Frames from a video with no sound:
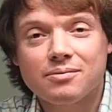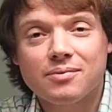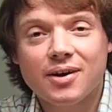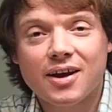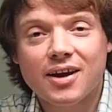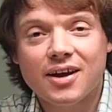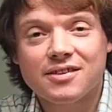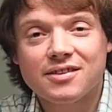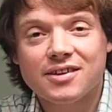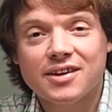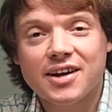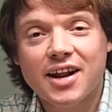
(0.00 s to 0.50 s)

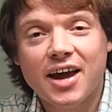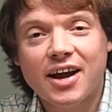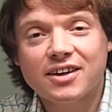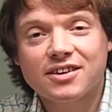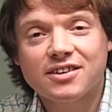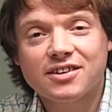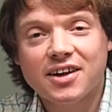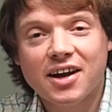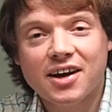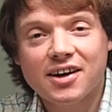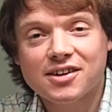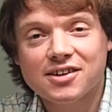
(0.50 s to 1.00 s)
in the next
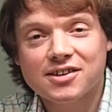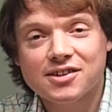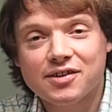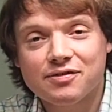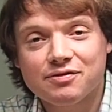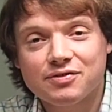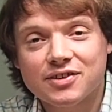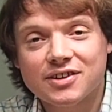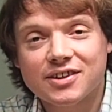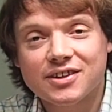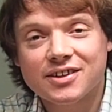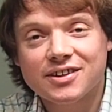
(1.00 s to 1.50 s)
section
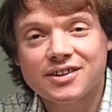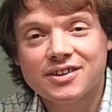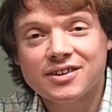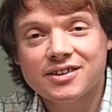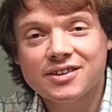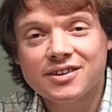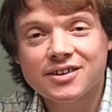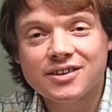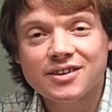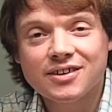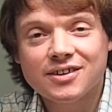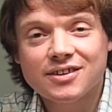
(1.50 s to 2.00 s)
of the
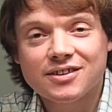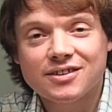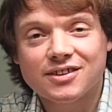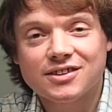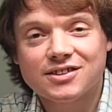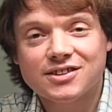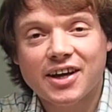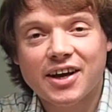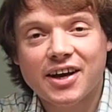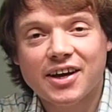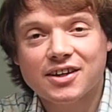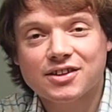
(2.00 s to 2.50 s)

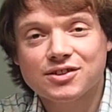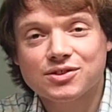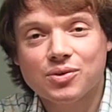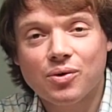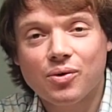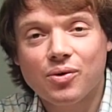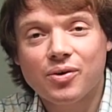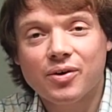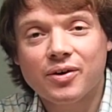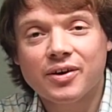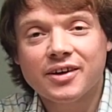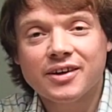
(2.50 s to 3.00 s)
text,
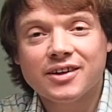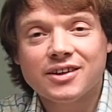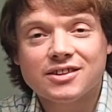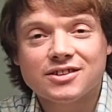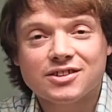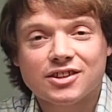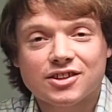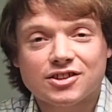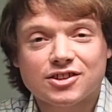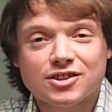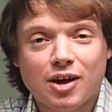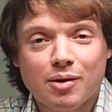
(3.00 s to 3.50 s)
or
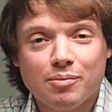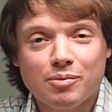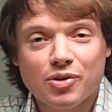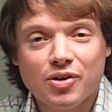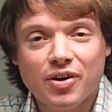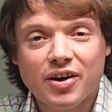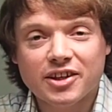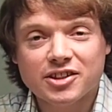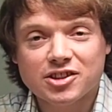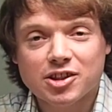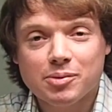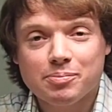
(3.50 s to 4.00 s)
to
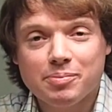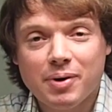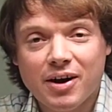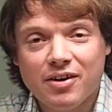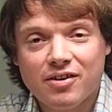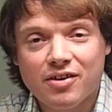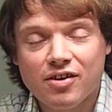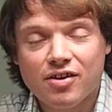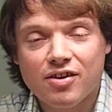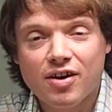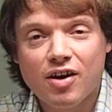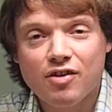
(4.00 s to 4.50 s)
summarize it
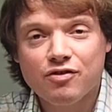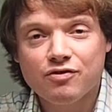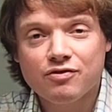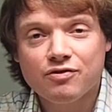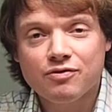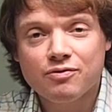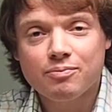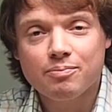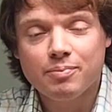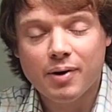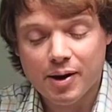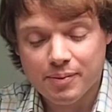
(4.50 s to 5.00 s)
paragraph
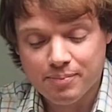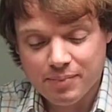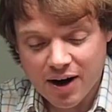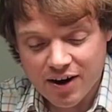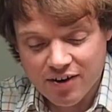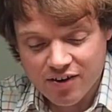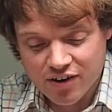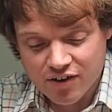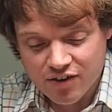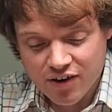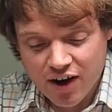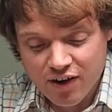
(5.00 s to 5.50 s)
by
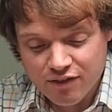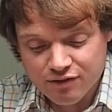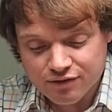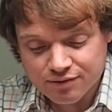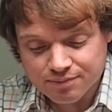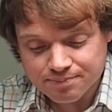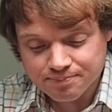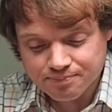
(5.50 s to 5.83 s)
paragraph.